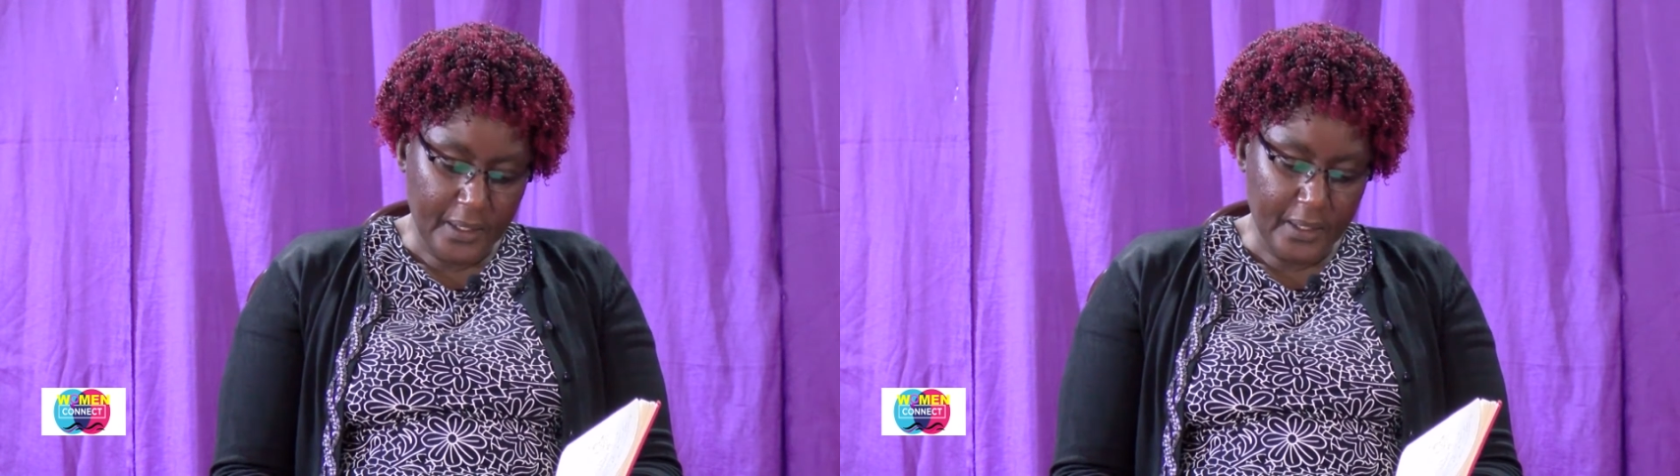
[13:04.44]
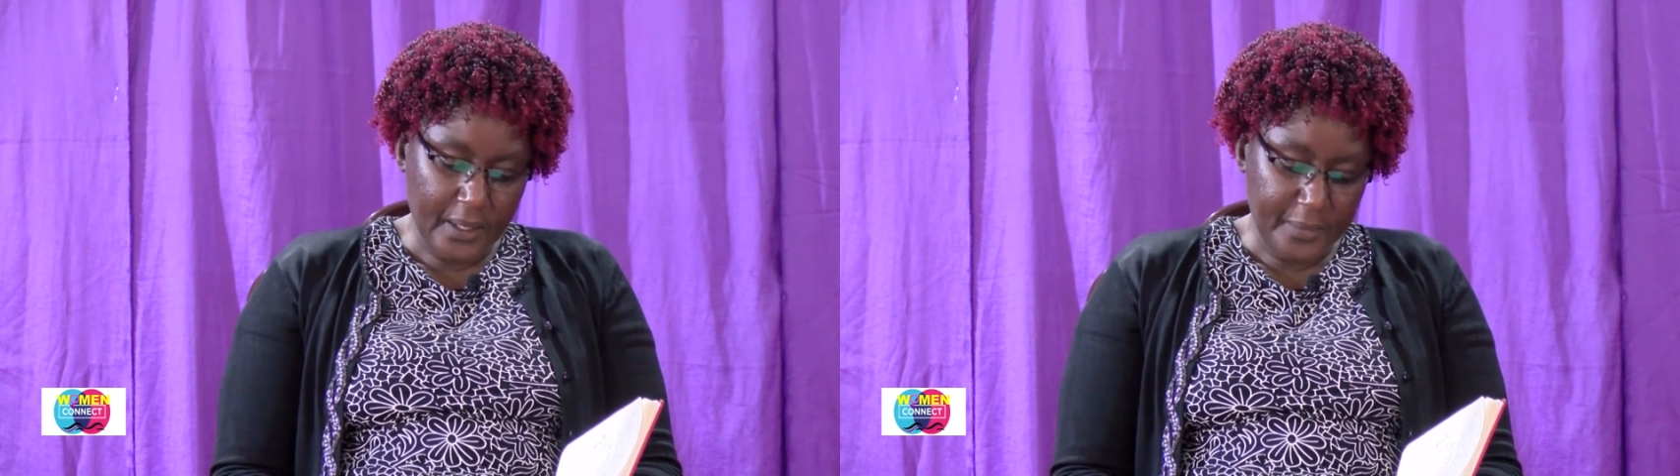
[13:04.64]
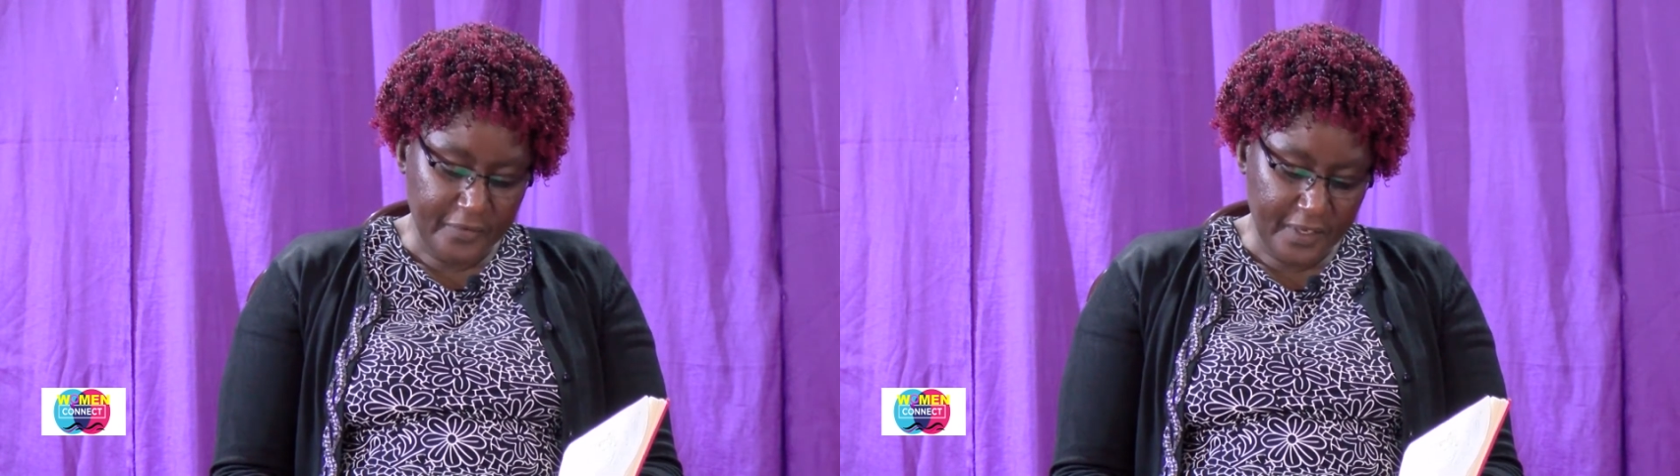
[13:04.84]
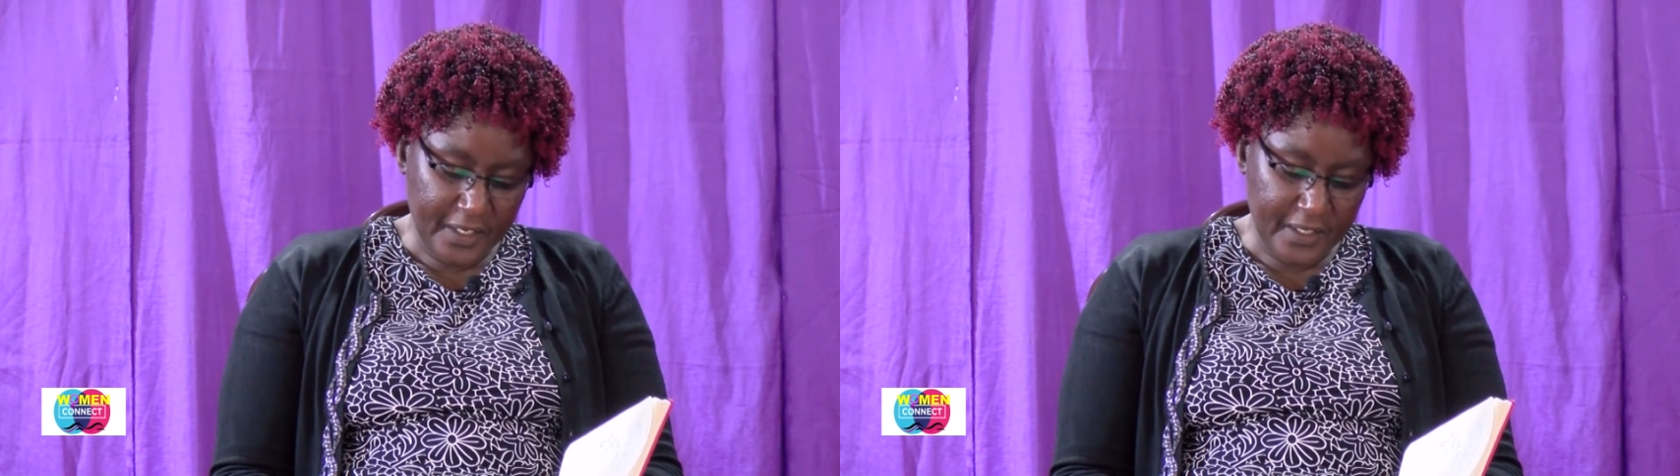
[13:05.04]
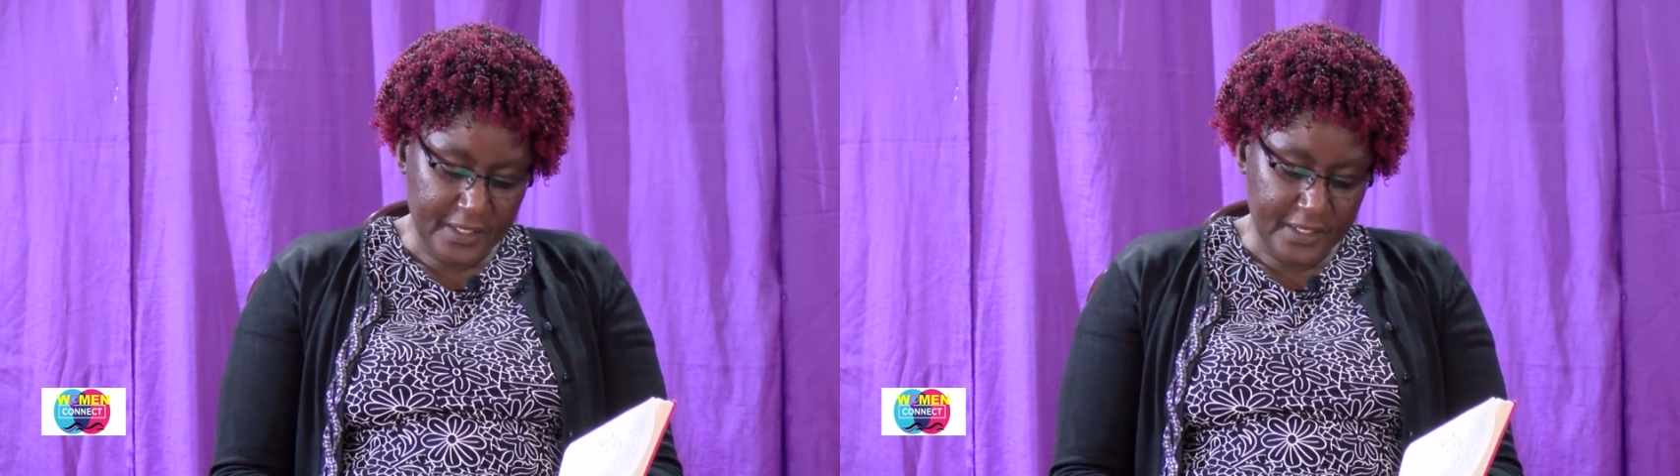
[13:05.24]
Na kama vile
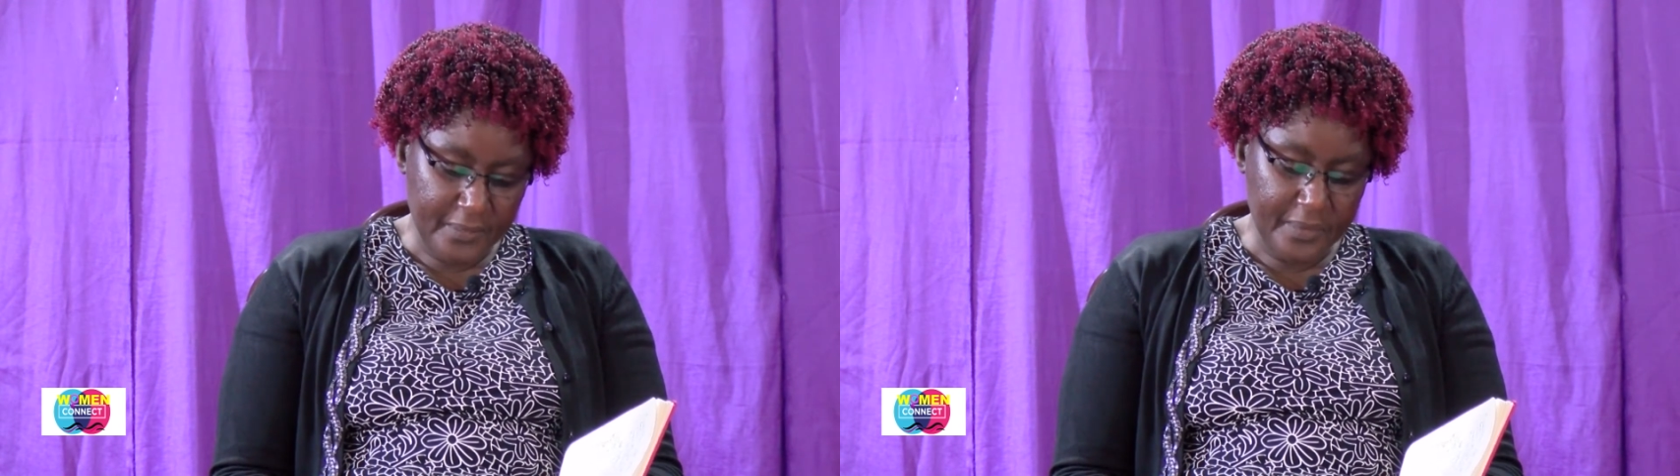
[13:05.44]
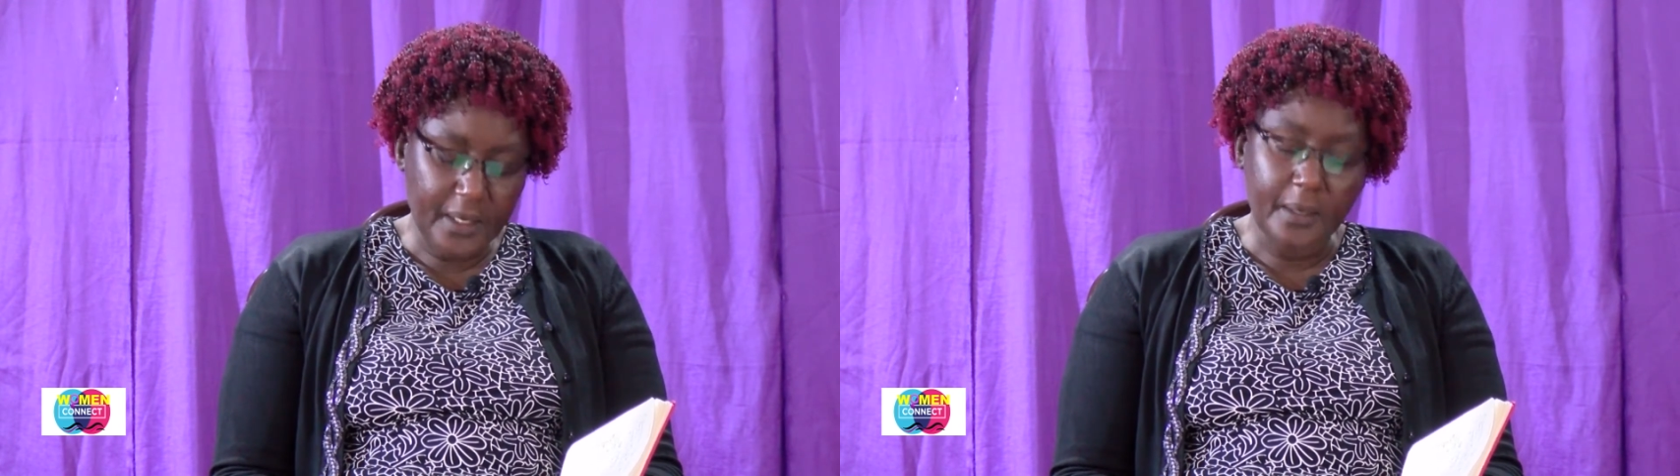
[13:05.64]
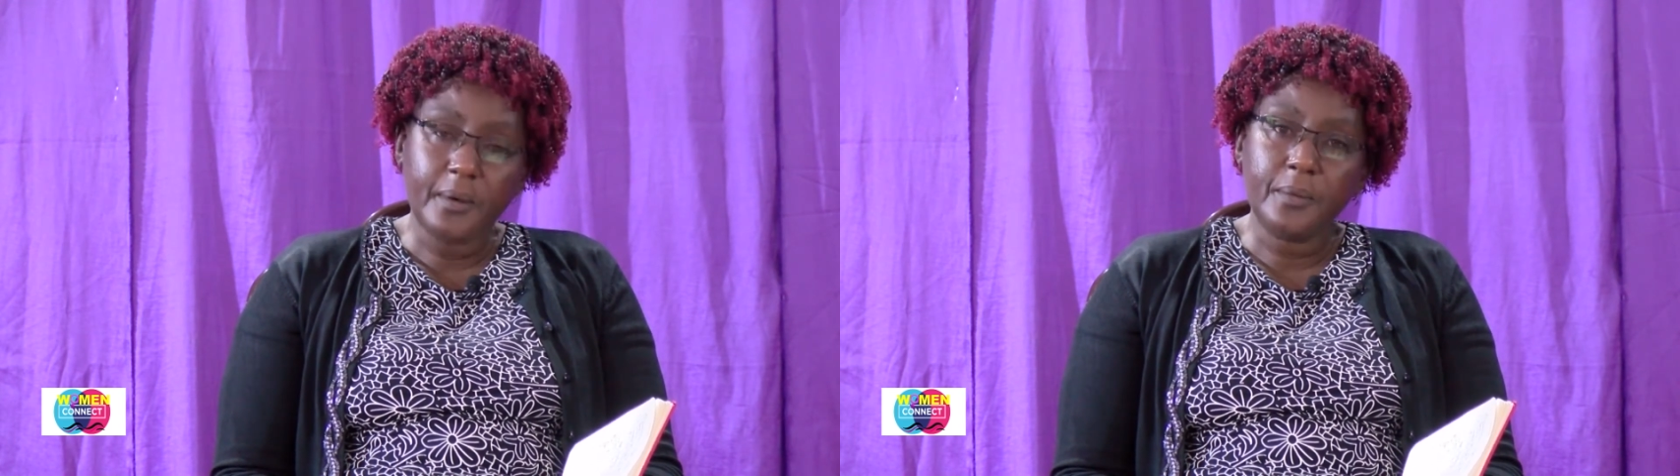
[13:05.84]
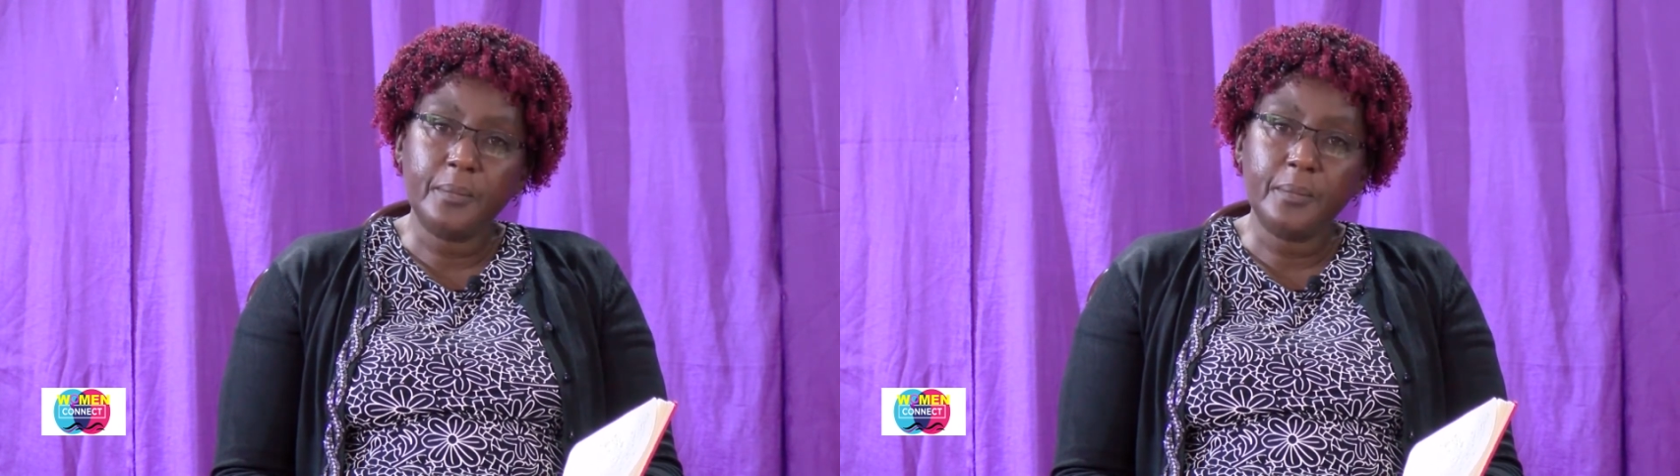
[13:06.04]
nilisema,